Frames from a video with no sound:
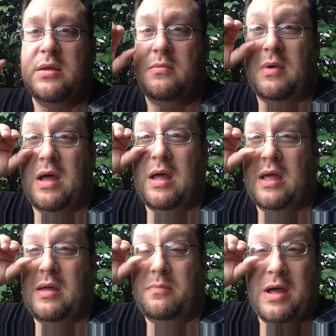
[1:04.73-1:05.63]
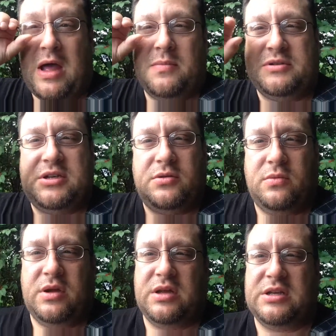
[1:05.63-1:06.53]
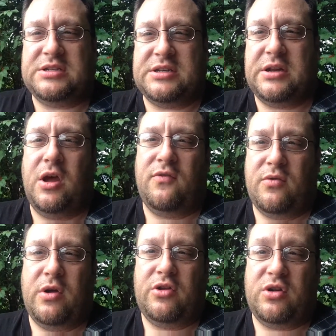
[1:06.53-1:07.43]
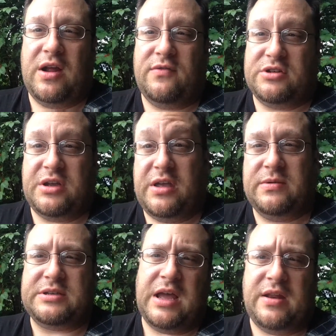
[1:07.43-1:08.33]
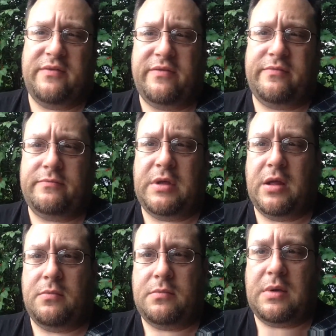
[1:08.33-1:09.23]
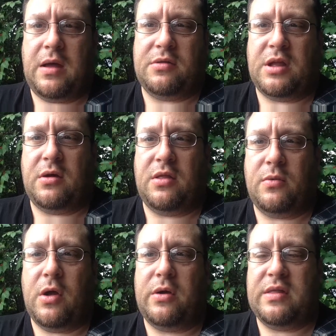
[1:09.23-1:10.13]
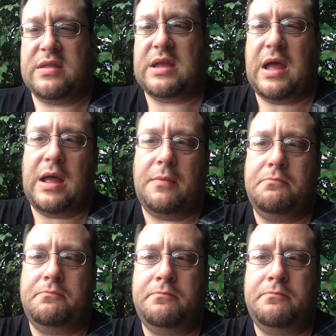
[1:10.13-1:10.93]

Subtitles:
my pops was an over-the-road driver, so he was kind of, out there on the road at the time.